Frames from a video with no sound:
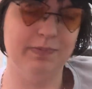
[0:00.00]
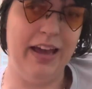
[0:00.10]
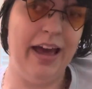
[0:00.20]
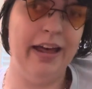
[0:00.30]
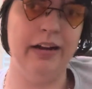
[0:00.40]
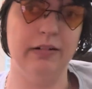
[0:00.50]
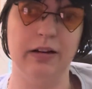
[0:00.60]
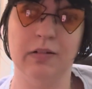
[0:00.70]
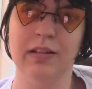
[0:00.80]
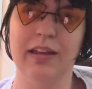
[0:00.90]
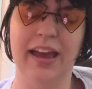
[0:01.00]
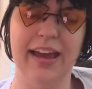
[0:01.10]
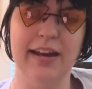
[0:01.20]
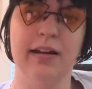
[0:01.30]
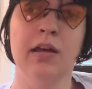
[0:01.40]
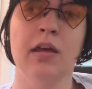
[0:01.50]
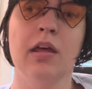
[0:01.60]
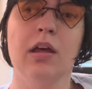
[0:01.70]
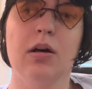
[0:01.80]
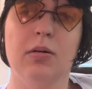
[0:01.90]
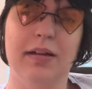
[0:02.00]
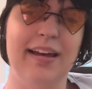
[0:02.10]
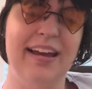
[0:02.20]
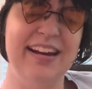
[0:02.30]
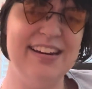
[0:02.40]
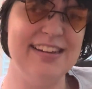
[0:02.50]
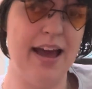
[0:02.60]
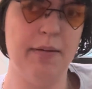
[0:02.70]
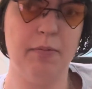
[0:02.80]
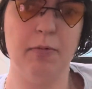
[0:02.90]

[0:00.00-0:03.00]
I don't know, and anytime